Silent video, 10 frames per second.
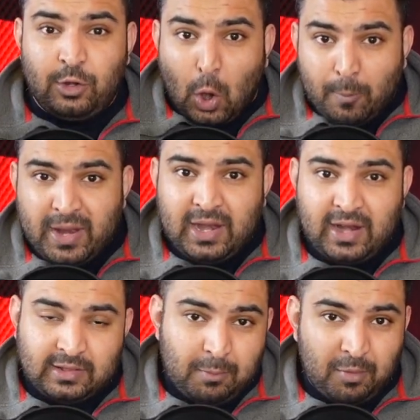
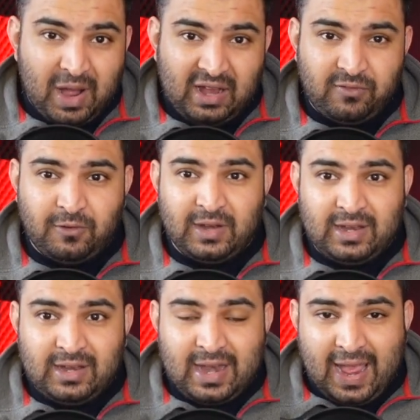dominate the mobile
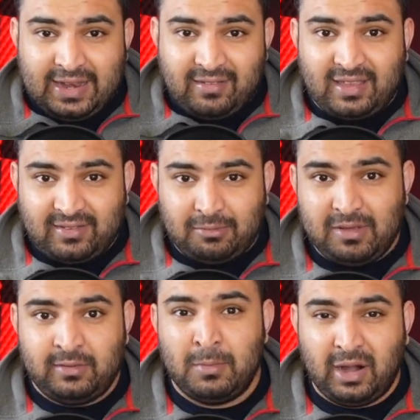phone and
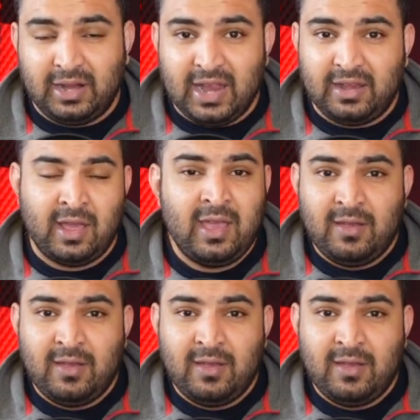accessories market,